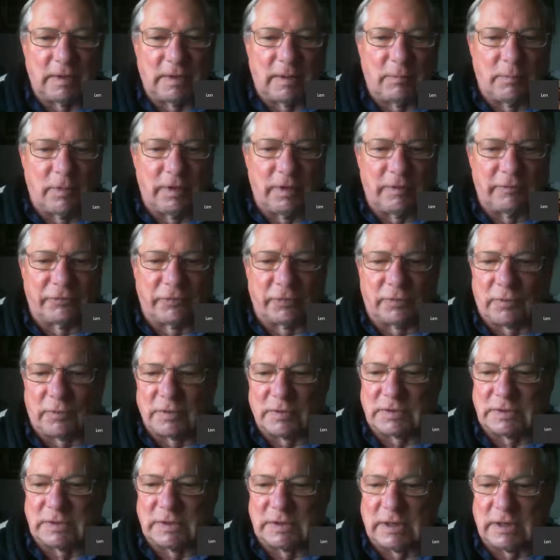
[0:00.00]
I'm waiting for
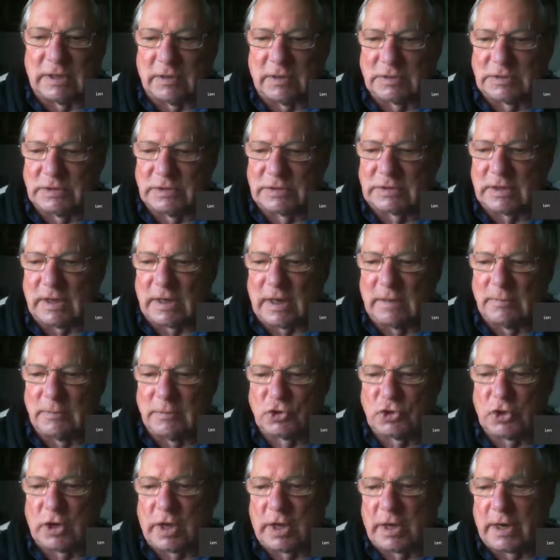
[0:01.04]
Chris to tell us it's time to
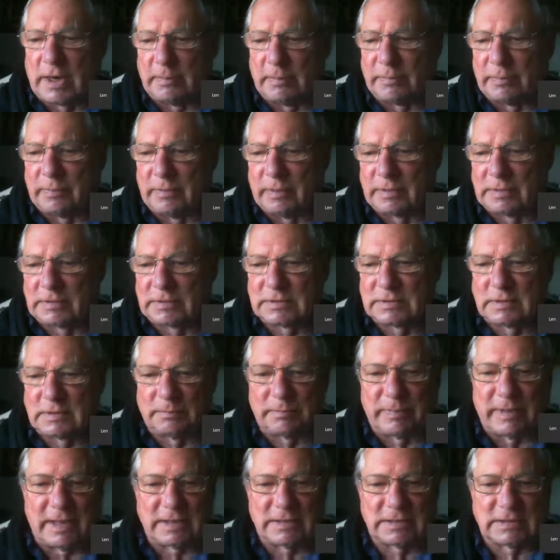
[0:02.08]
shut up. It's
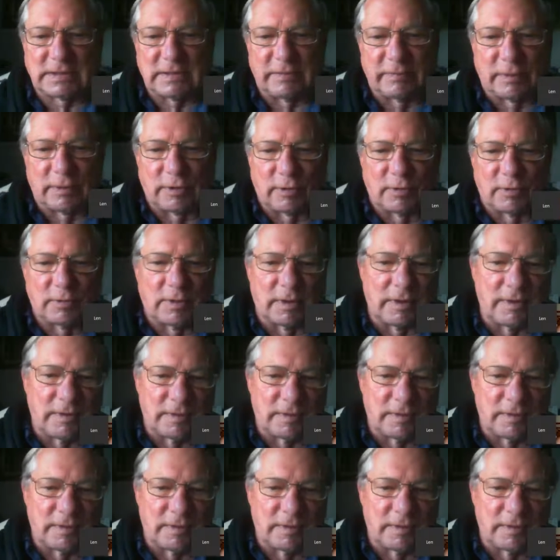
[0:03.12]
past 7:30.